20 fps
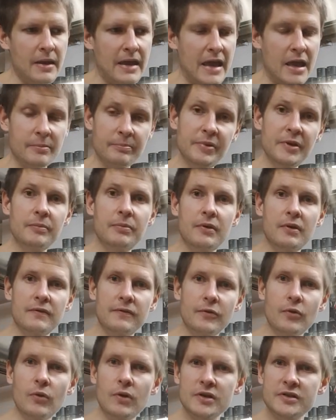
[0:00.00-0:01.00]
And people,
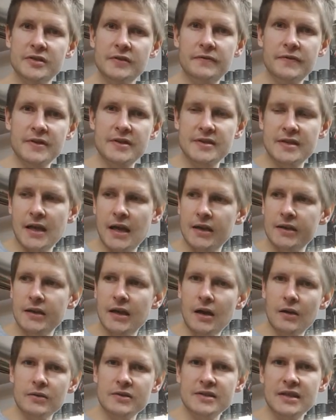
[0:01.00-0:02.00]
of course, if it's sunny
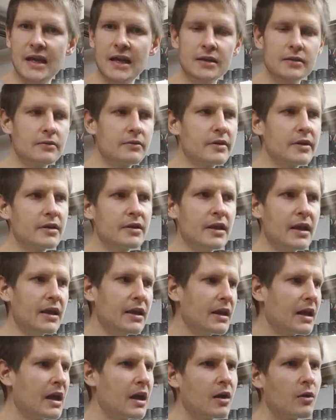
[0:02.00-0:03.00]
outside during
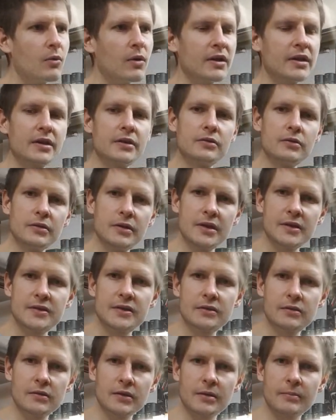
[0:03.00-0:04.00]
day, what they do, they
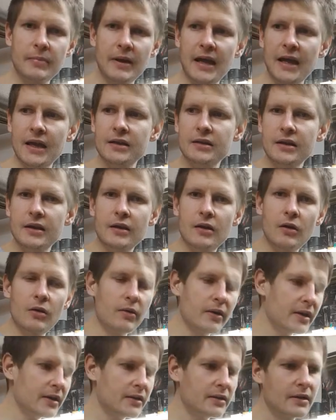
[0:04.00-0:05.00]
sit on the bike, they go
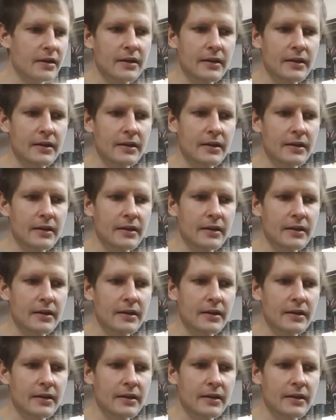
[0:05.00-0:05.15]
in,